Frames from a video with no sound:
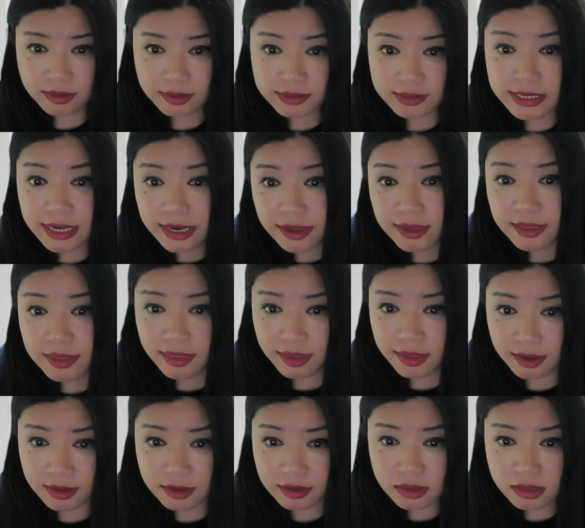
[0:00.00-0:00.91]
Second
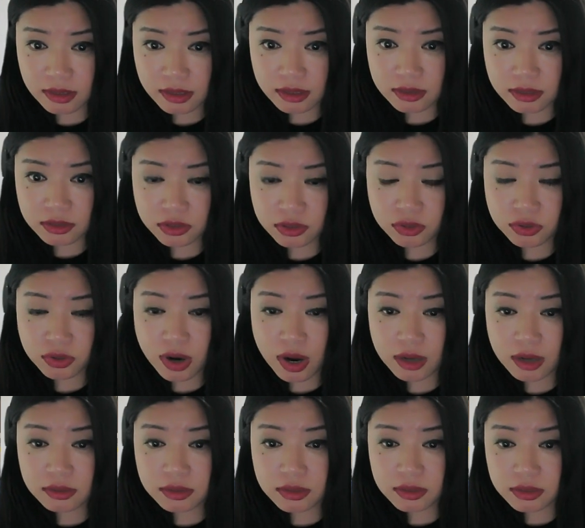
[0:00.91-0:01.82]
thing is to
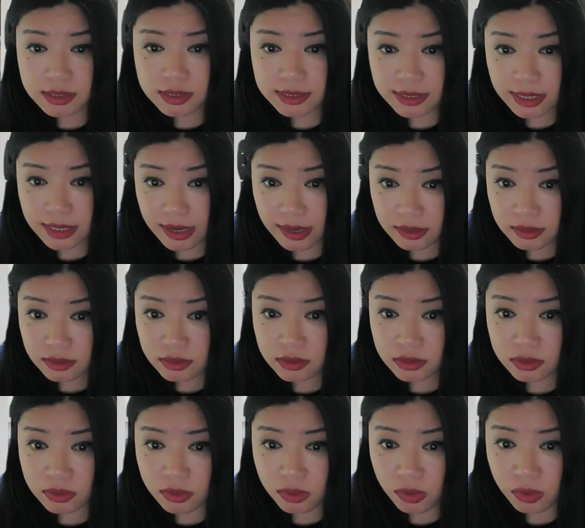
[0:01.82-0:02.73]

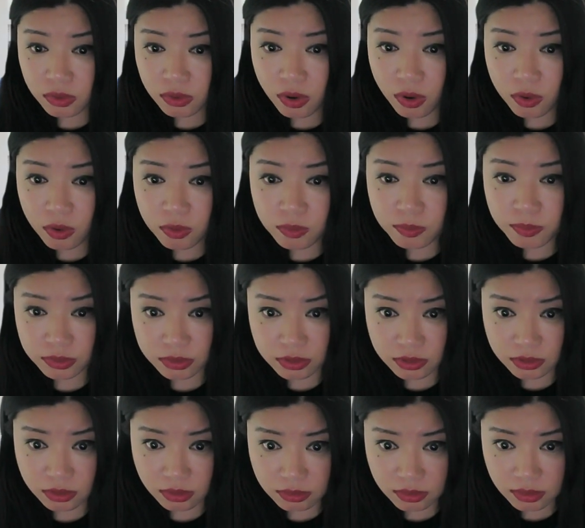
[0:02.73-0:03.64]
understand your goal
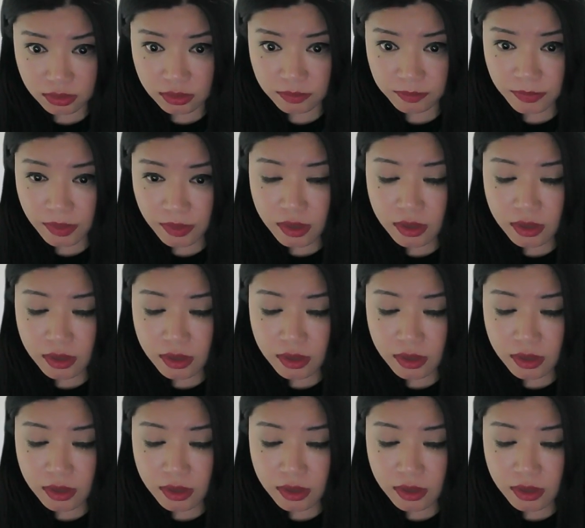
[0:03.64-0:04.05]
persona.